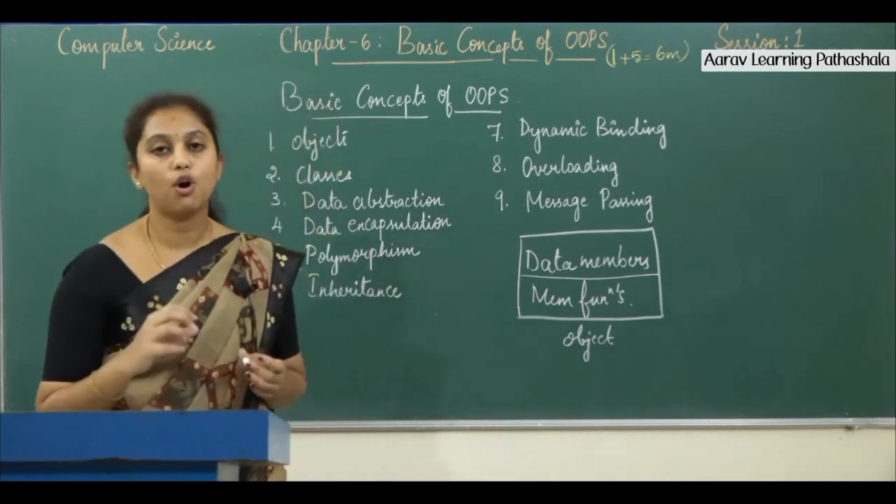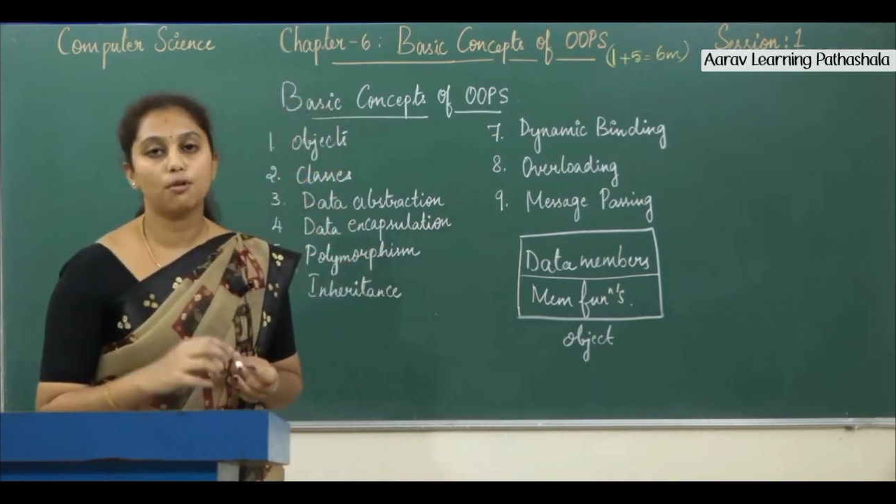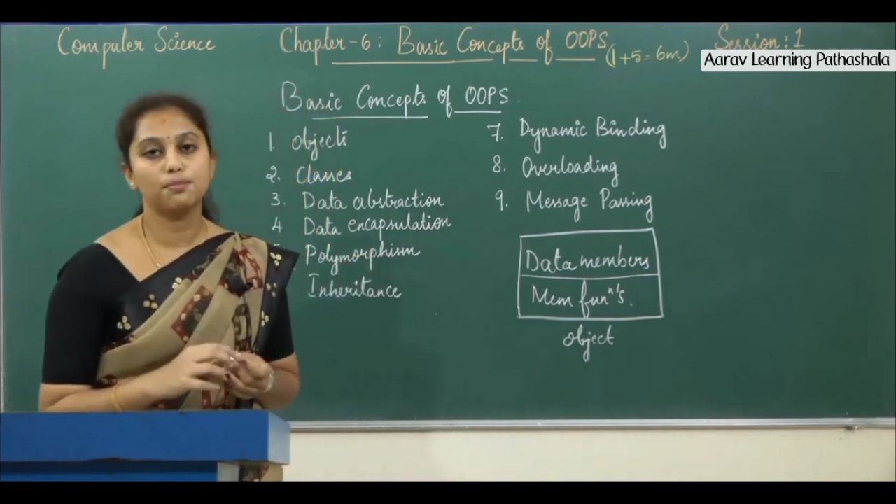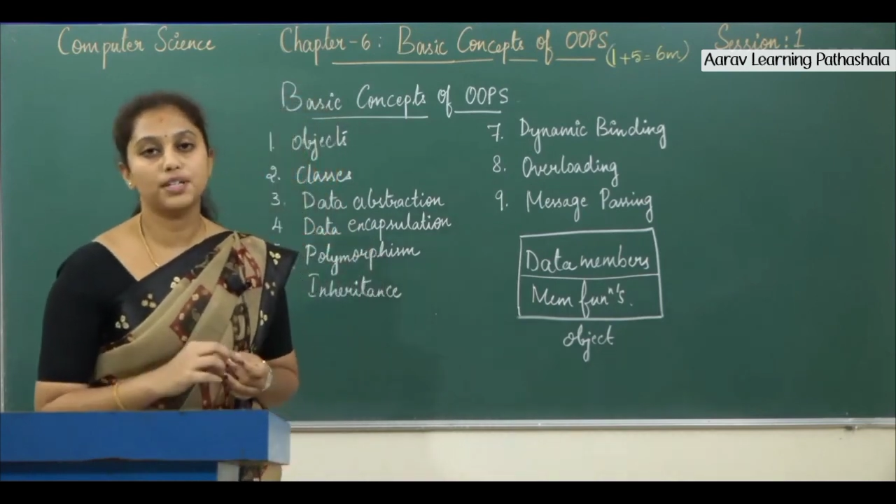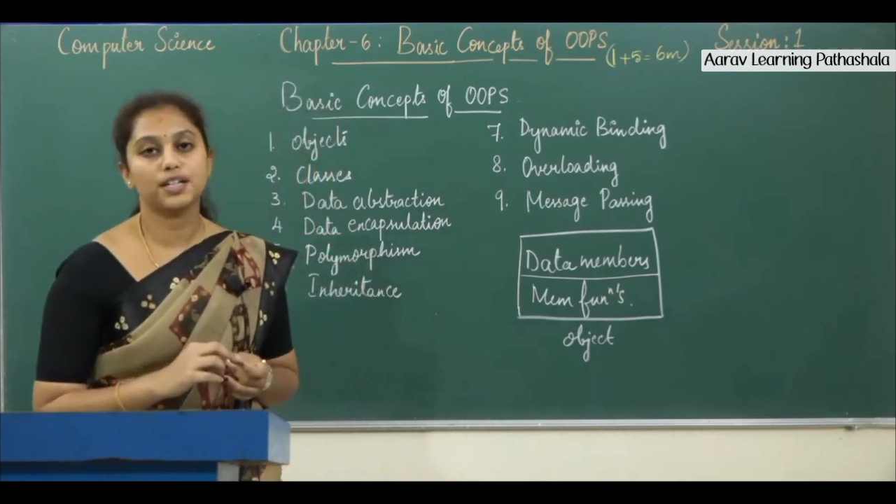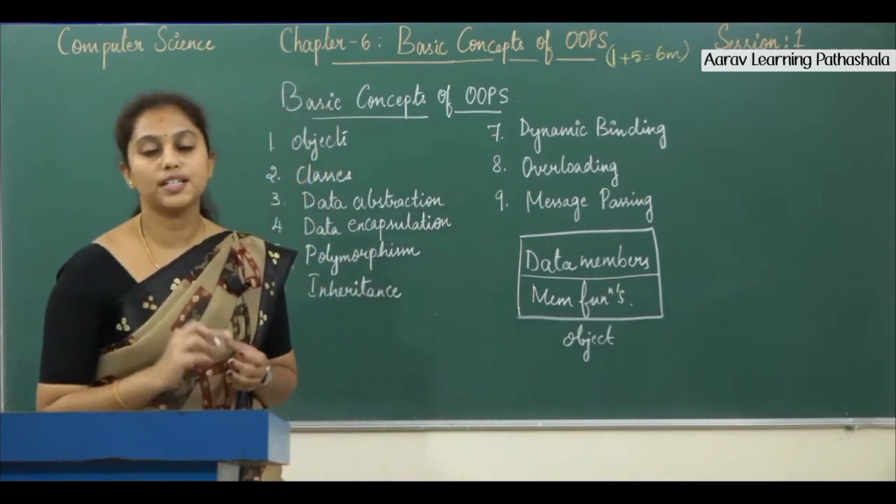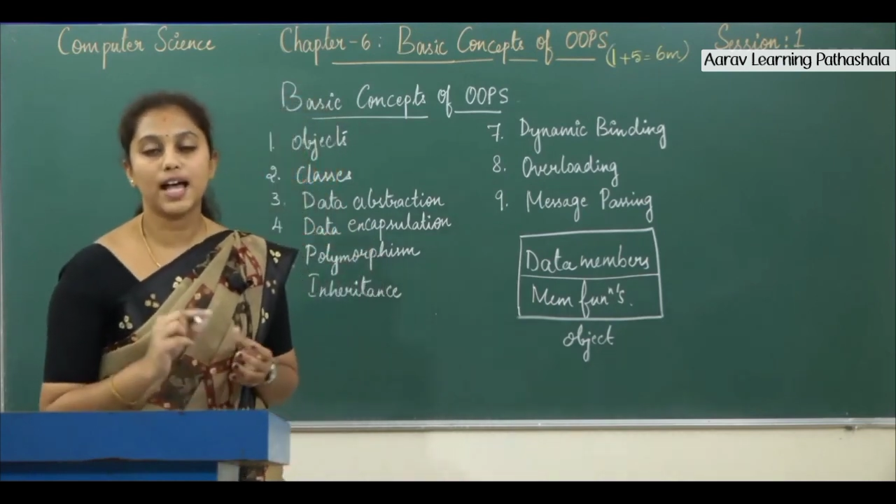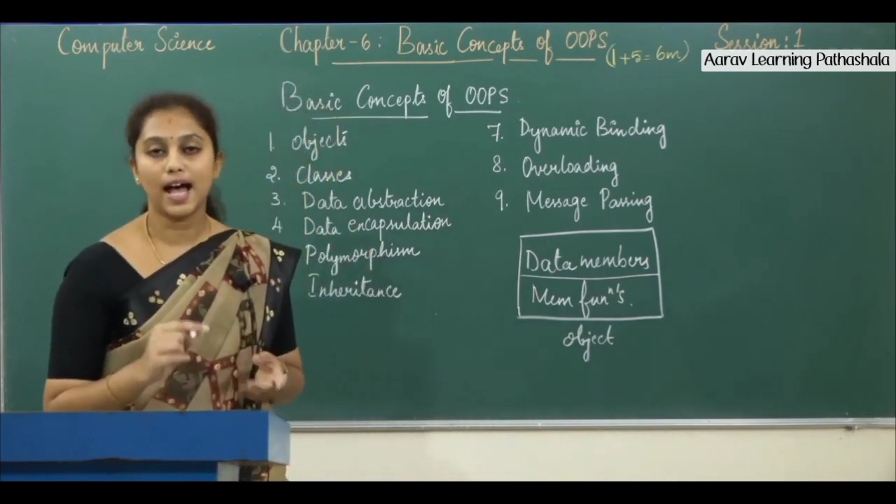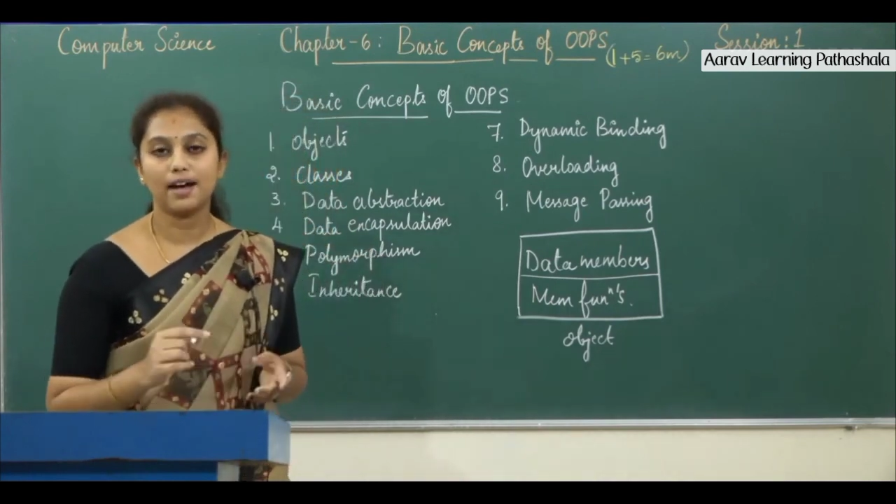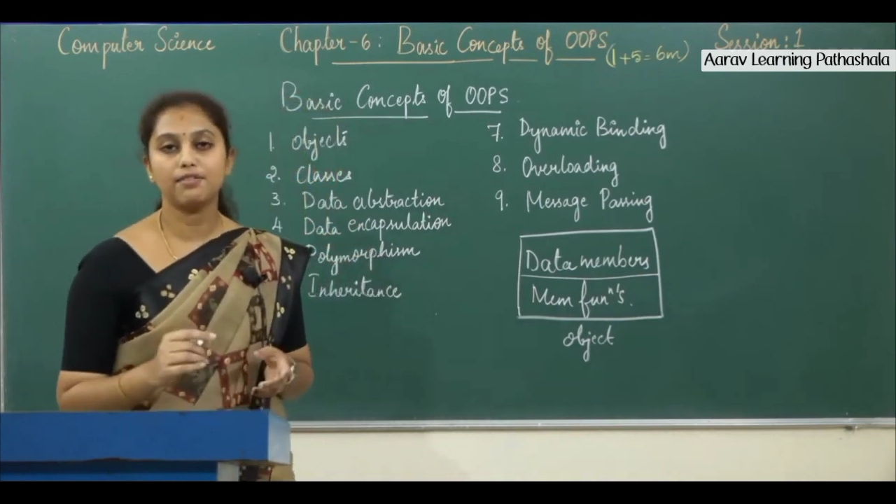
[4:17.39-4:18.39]
objects
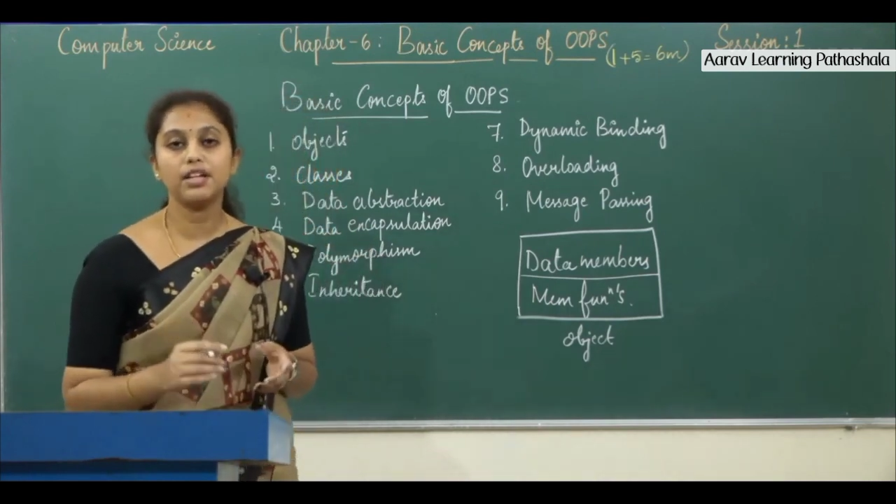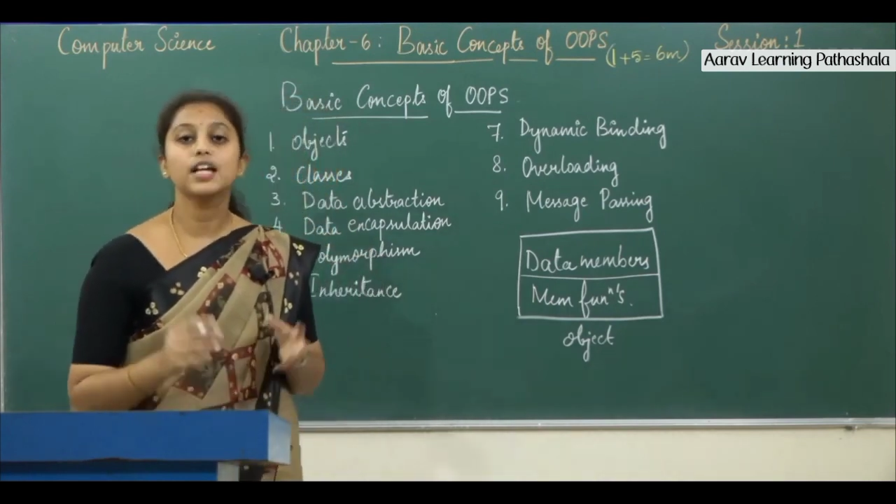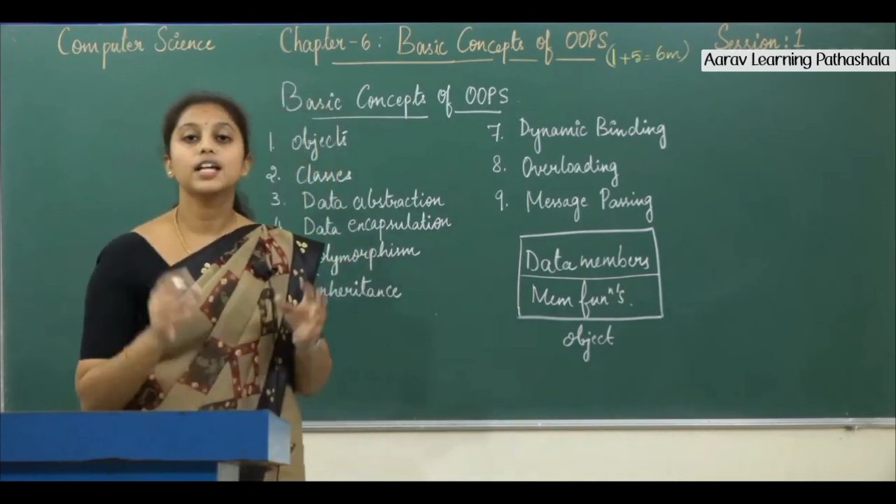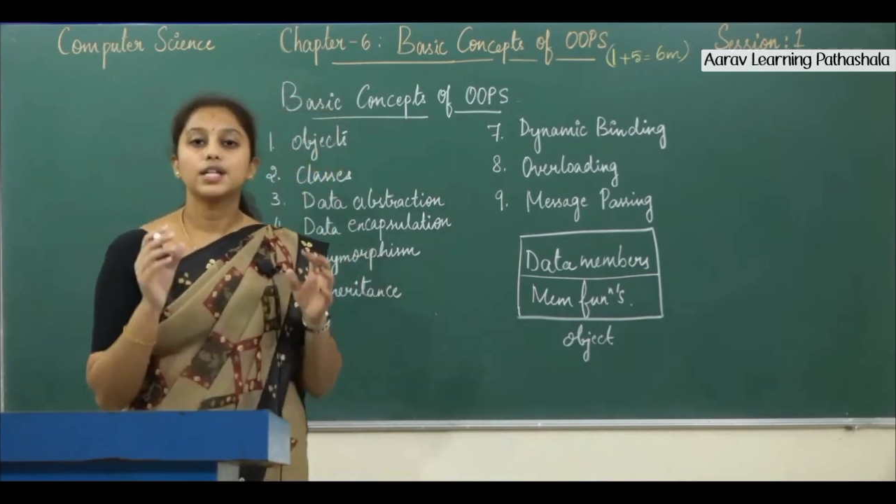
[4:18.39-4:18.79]
having